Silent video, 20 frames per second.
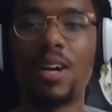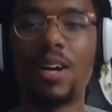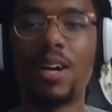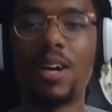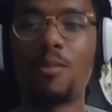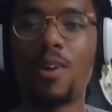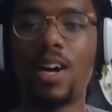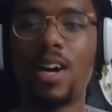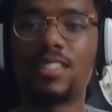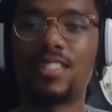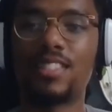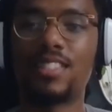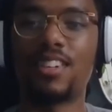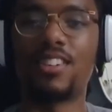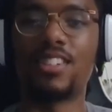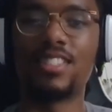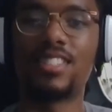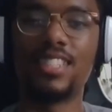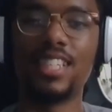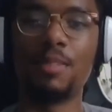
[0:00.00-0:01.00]
watched it on
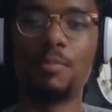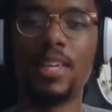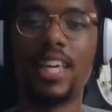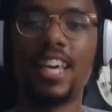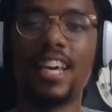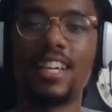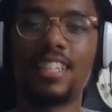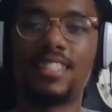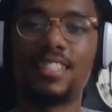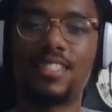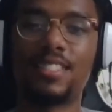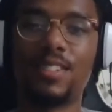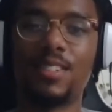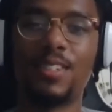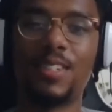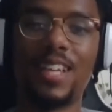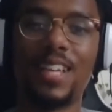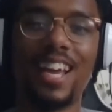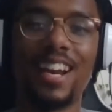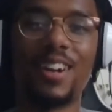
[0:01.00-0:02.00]
CBS
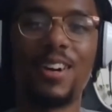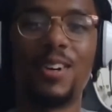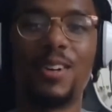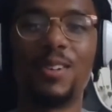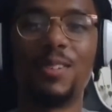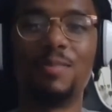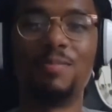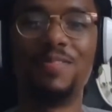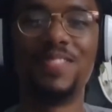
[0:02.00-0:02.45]
at home.